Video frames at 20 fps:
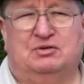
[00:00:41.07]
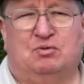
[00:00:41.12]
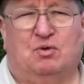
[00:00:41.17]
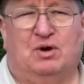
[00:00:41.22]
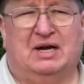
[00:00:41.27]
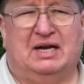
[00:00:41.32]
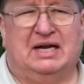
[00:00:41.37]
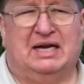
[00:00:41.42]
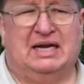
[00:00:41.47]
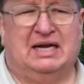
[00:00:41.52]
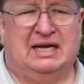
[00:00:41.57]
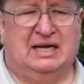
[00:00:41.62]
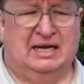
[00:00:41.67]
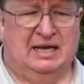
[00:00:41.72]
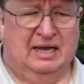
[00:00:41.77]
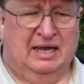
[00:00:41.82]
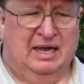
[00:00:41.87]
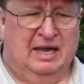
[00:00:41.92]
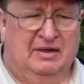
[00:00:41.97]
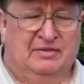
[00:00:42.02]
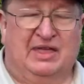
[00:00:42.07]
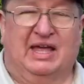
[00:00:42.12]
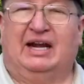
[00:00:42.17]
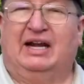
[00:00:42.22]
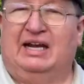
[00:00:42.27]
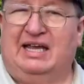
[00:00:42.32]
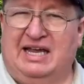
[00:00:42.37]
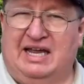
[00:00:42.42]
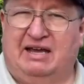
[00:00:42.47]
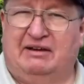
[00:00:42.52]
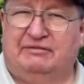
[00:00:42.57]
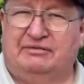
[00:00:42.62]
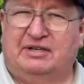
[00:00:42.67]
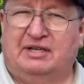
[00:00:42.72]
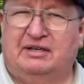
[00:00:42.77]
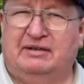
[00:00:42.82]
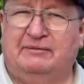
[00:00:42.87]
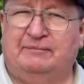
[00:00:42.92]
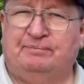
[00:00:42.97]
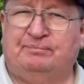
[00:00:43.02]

twenty that lived,